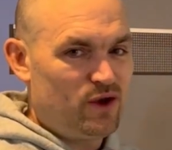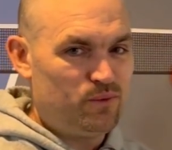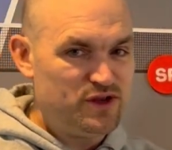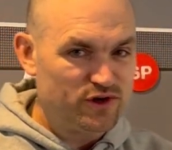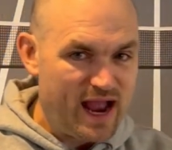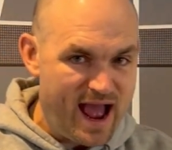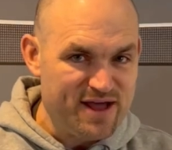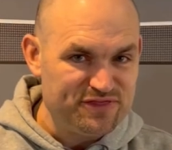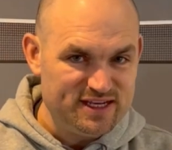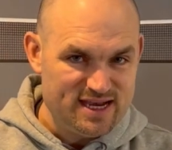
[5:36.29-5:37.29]
When you're
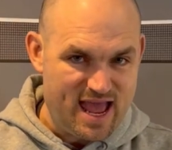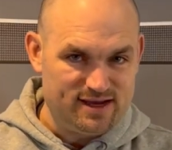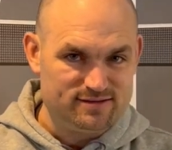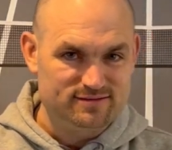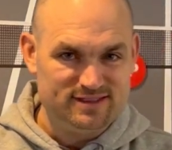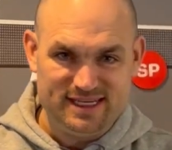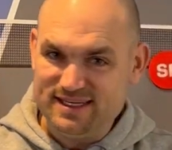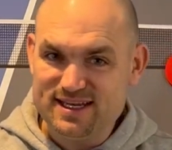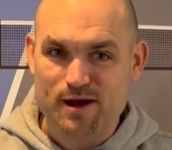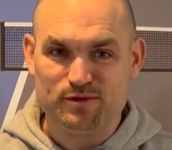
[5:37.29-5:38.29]
at the net
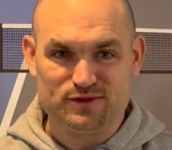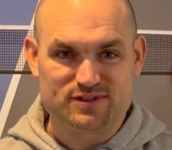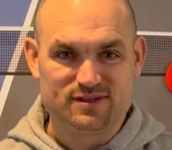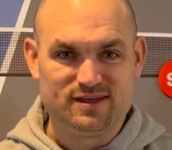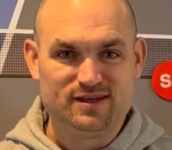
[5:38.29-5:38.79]
in doubles,